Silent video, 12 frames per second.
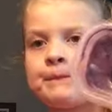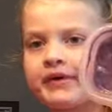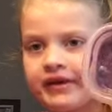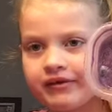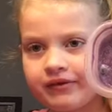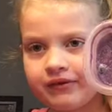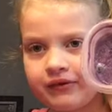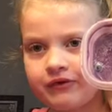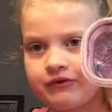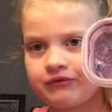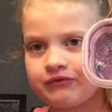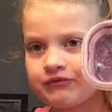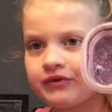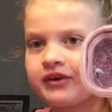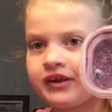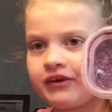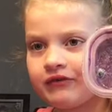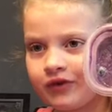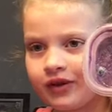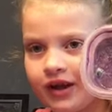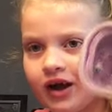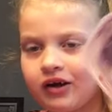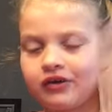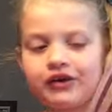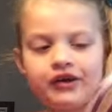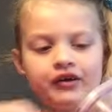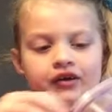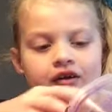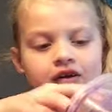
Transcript: but it's really, really ugly.